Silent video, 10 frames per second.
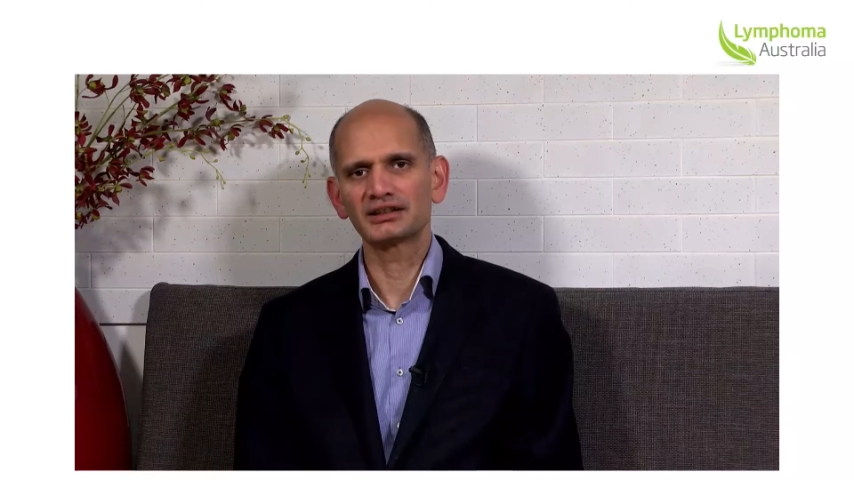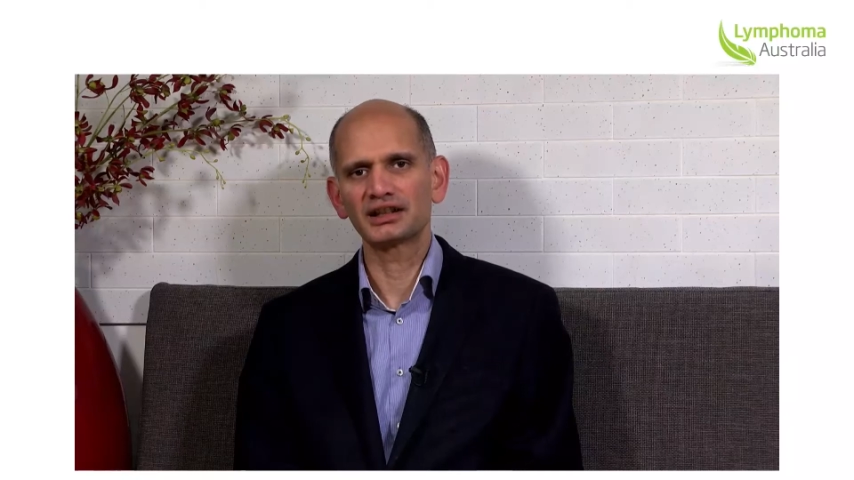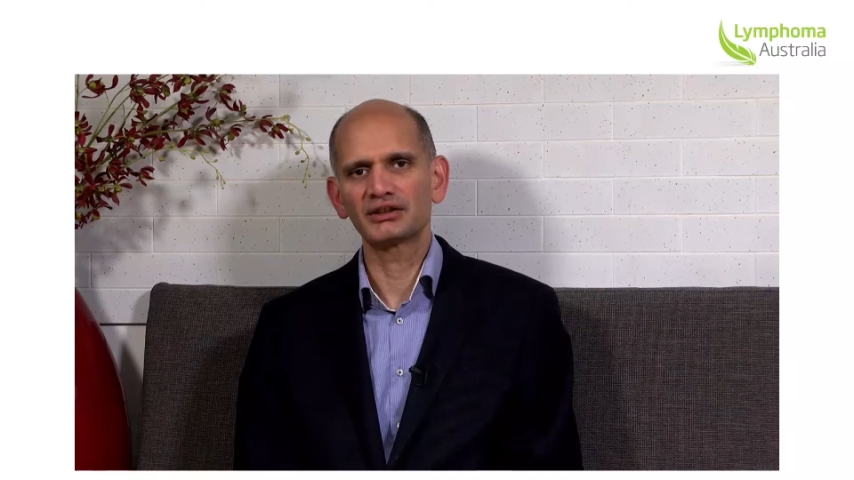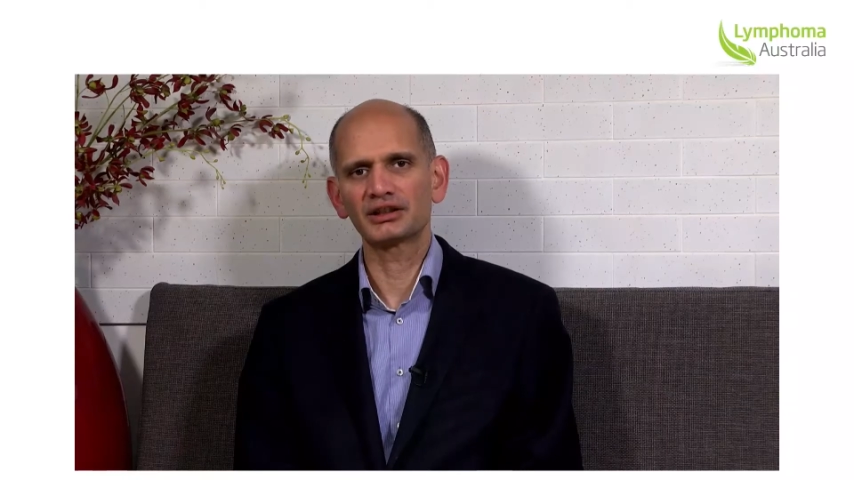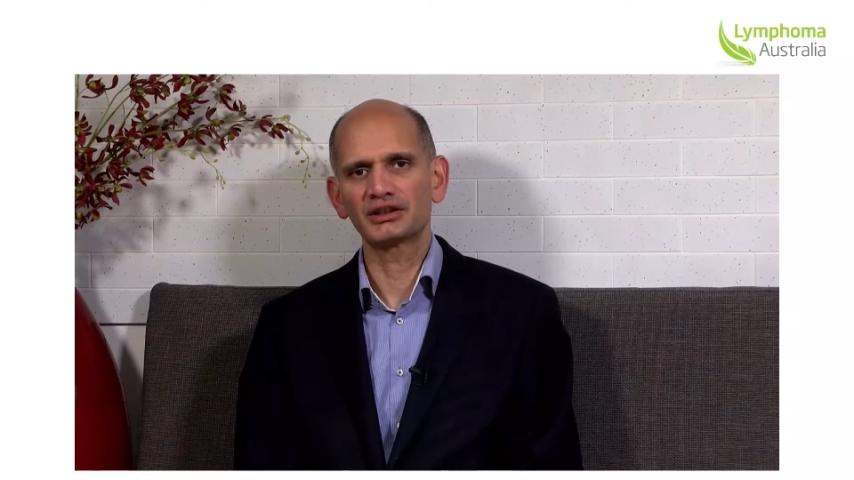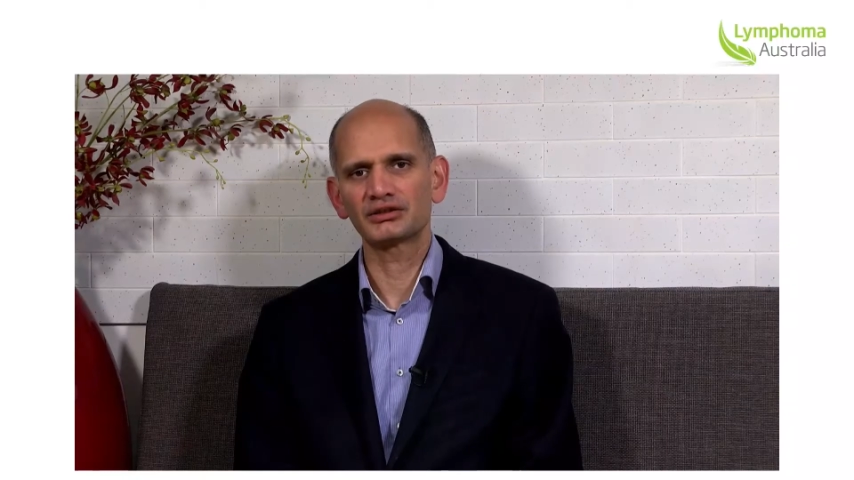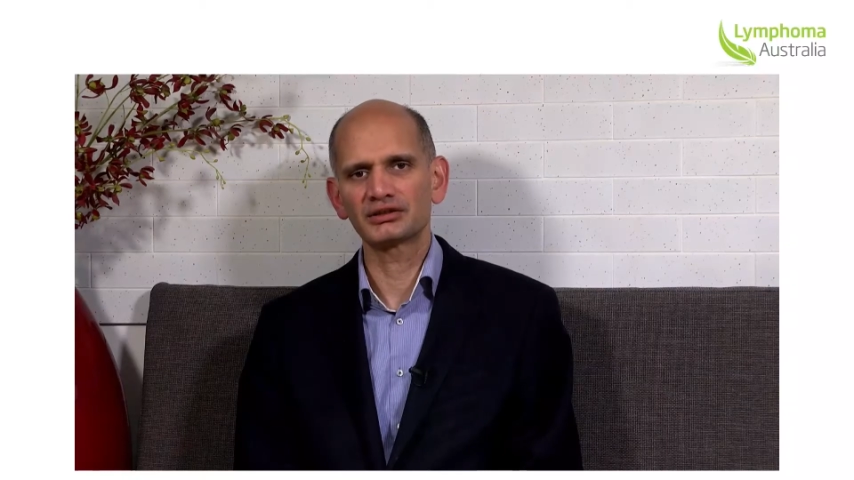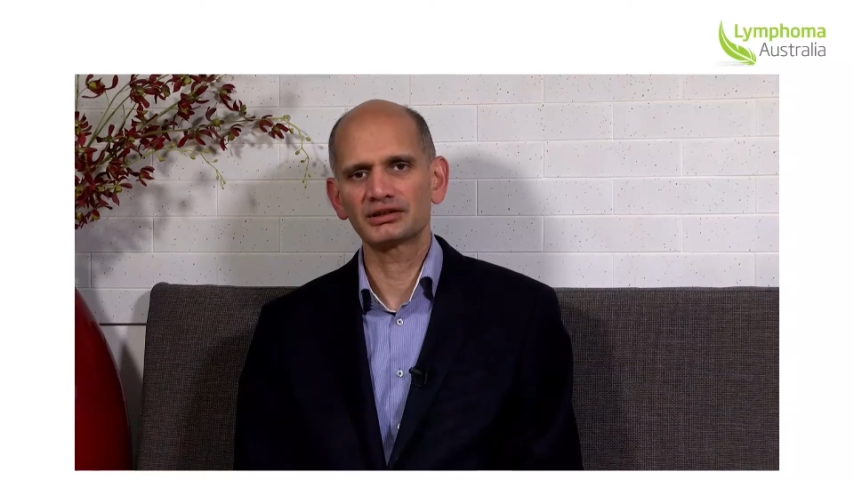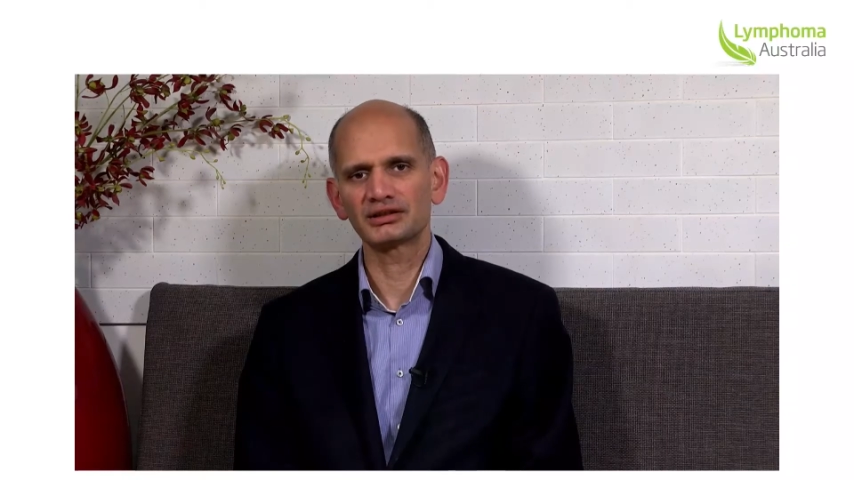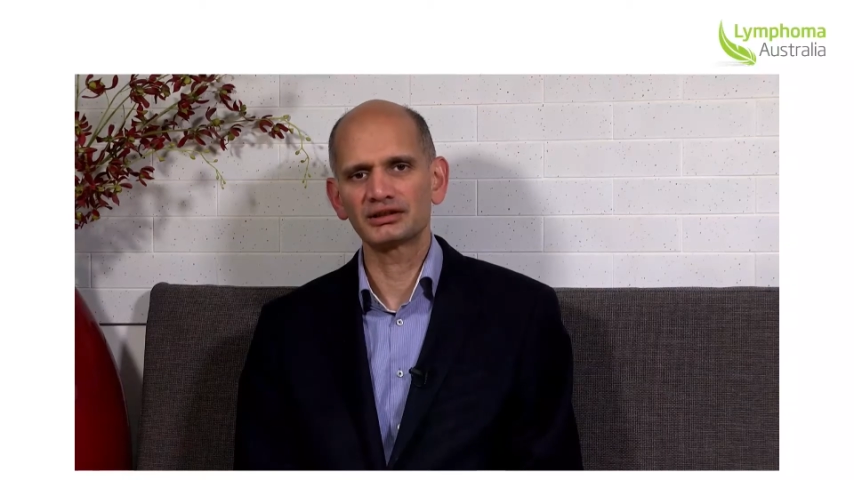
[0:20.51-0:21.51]
carrying out
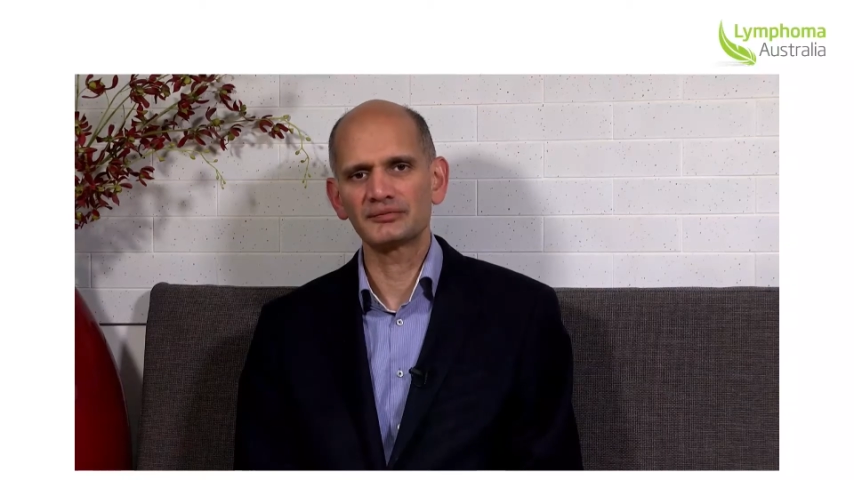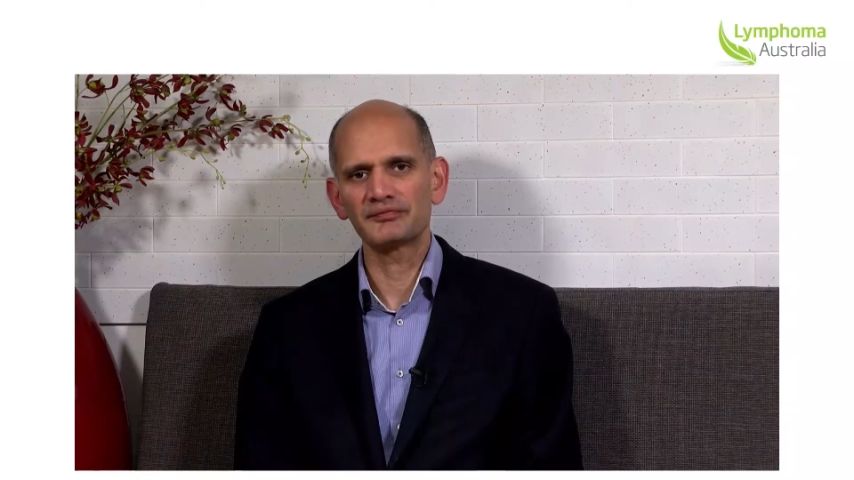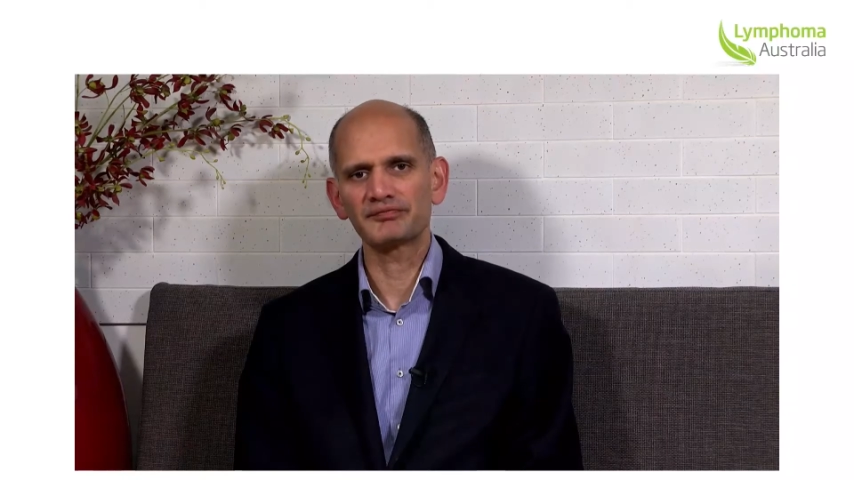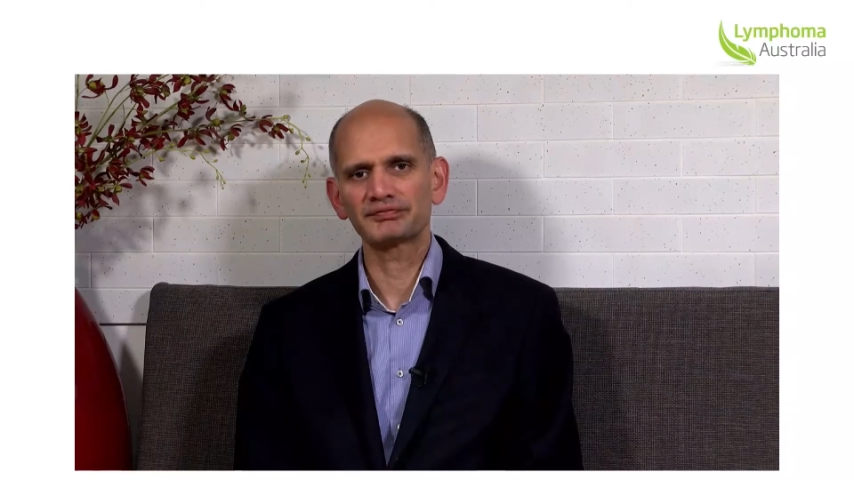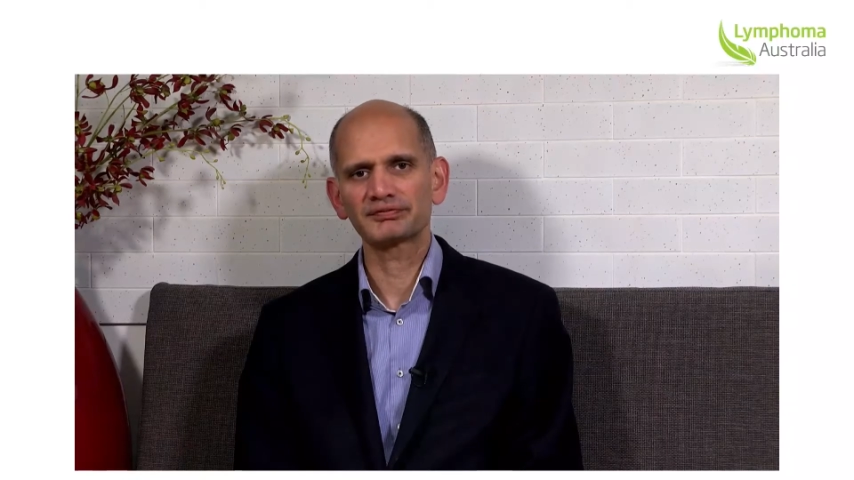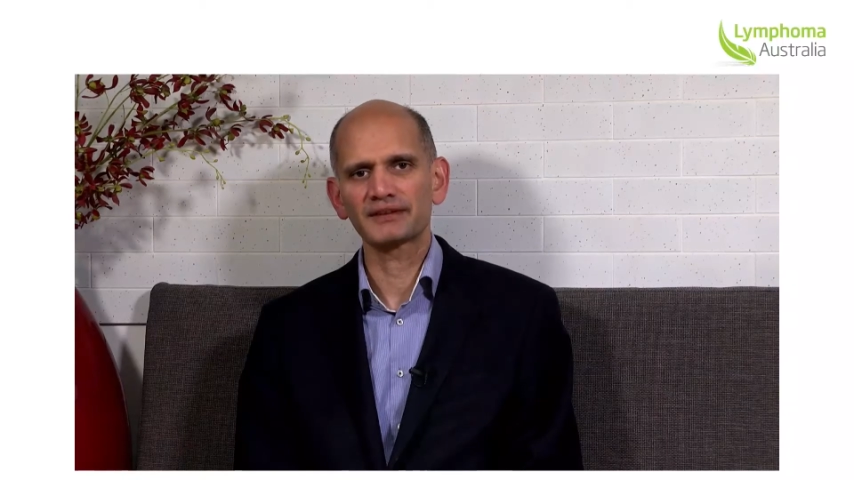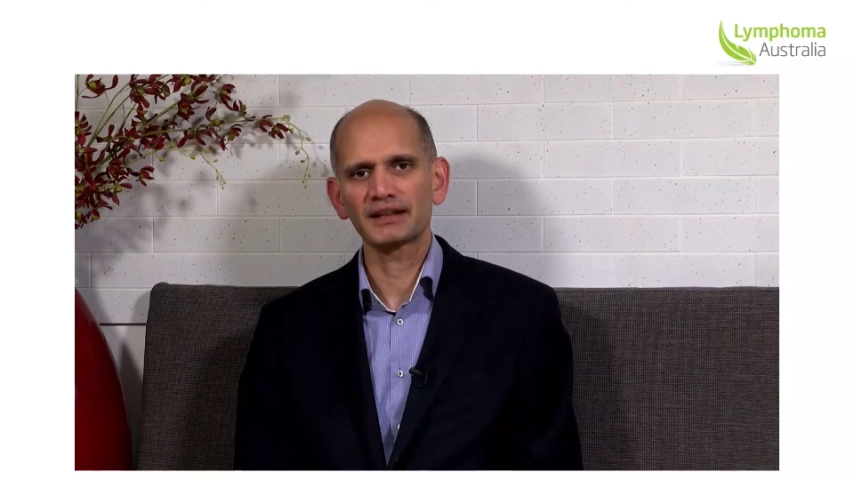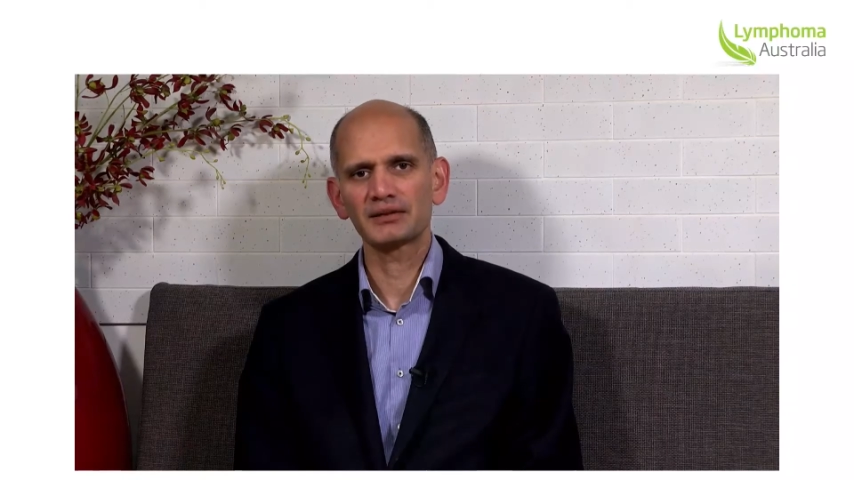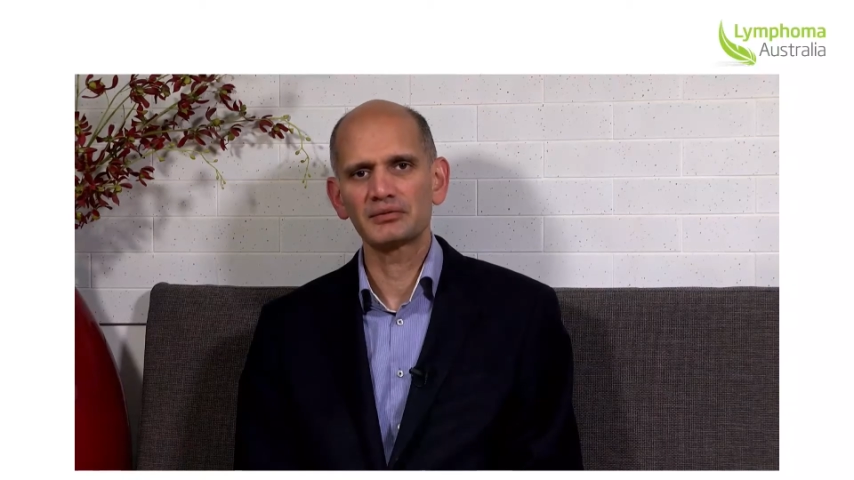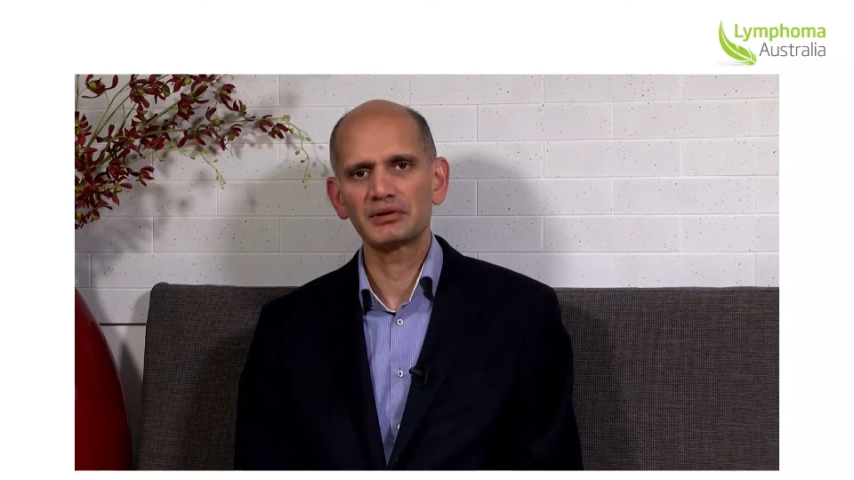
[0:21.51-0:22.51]

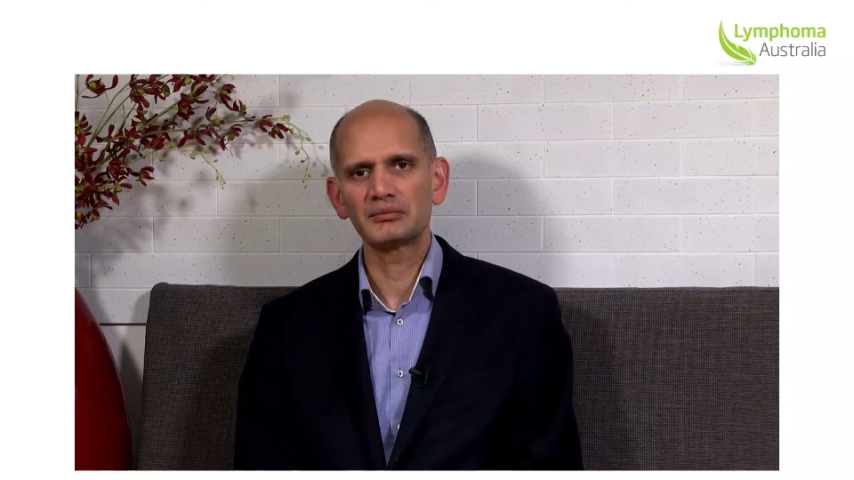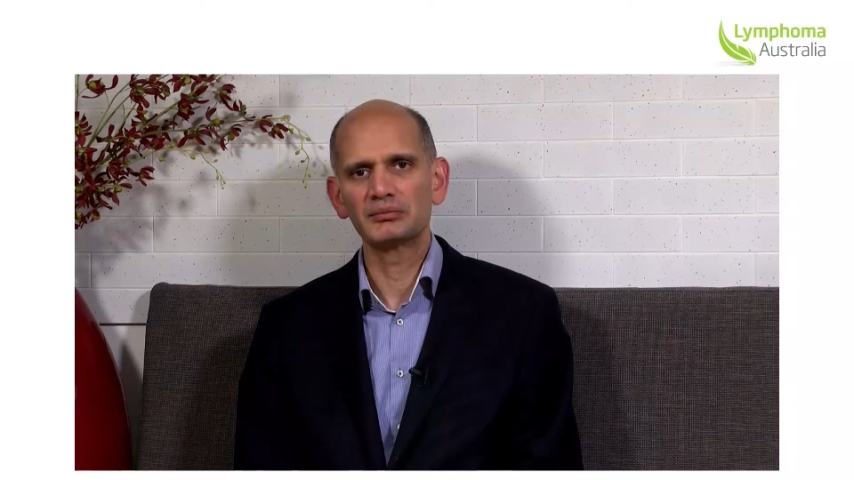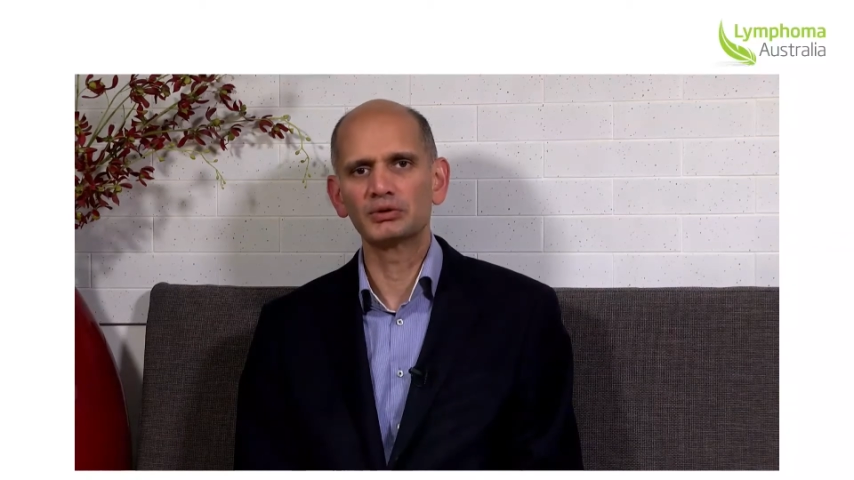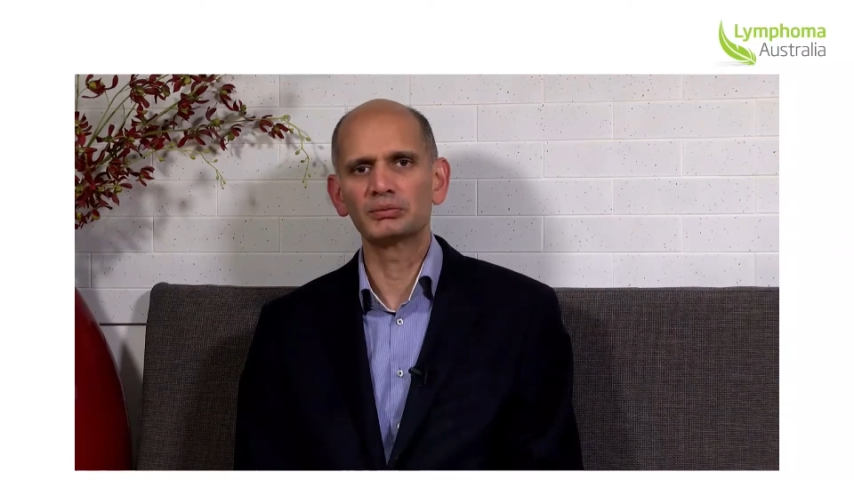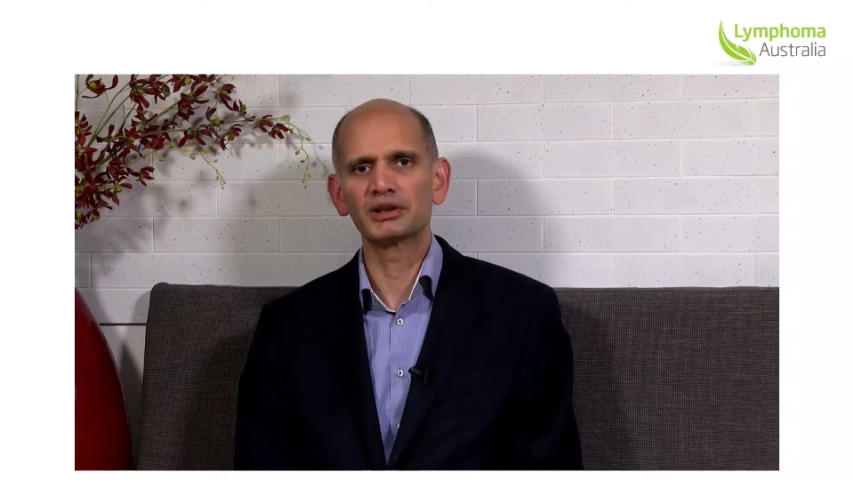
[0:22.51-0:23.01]
bone